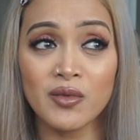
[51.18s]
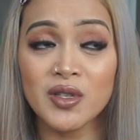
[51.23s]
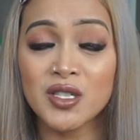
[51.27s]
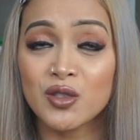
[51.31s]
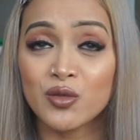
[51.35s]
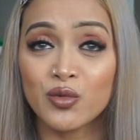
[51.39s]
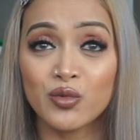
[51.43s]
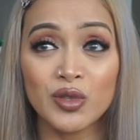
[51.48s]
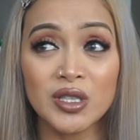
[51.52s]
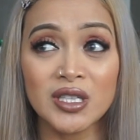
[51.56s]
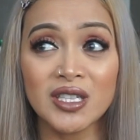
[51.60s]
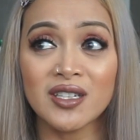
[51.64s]
I was
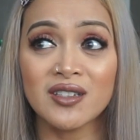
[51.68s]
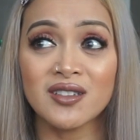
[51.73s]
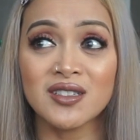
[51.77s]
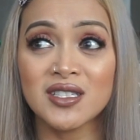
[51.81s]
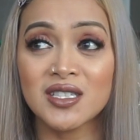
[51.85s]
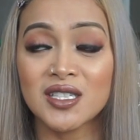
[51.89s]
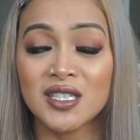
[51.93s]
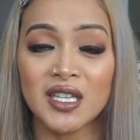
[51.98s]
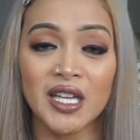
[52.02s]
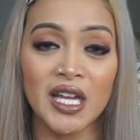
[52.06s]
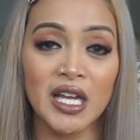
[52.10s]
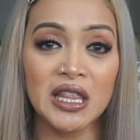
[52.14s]
really
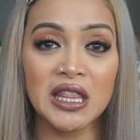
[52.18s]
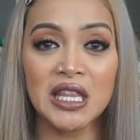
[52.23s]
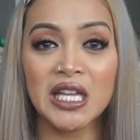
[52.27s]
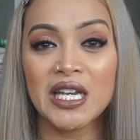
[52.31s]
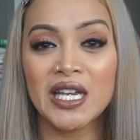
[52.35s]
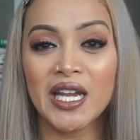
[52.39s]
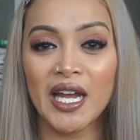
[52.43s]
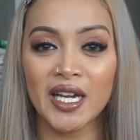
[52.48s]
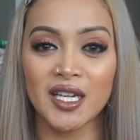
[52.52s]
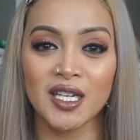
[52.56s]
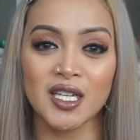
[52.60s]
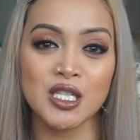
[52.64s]
into like the
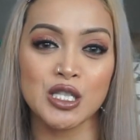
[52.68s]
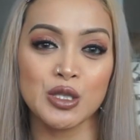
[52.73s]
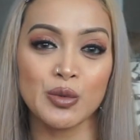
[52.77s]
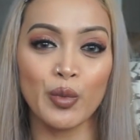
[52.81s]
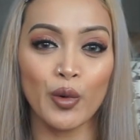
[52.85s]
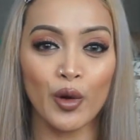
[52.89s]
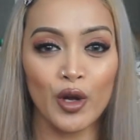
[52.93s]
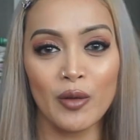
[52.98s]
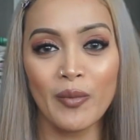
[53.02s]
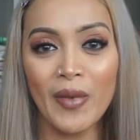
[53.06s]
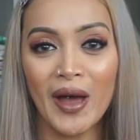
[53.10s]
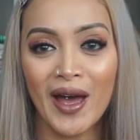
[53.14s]
90s
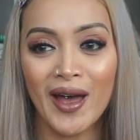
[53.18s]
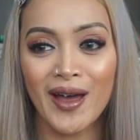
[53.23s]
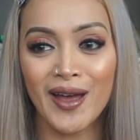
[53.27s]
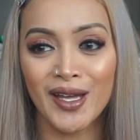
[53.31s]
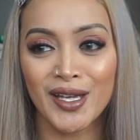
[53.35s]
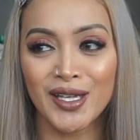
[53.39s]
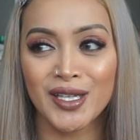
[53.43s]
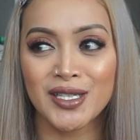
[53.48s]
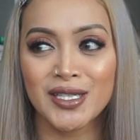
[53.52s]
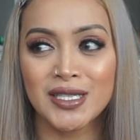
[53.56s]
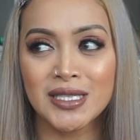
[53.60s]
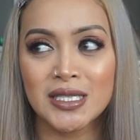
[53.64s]
boy
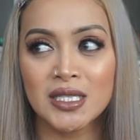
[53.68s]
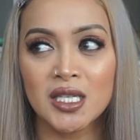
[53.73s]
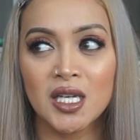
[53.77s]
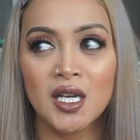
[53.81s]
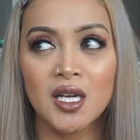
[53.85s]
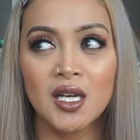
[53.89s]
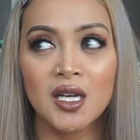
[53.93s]
bands,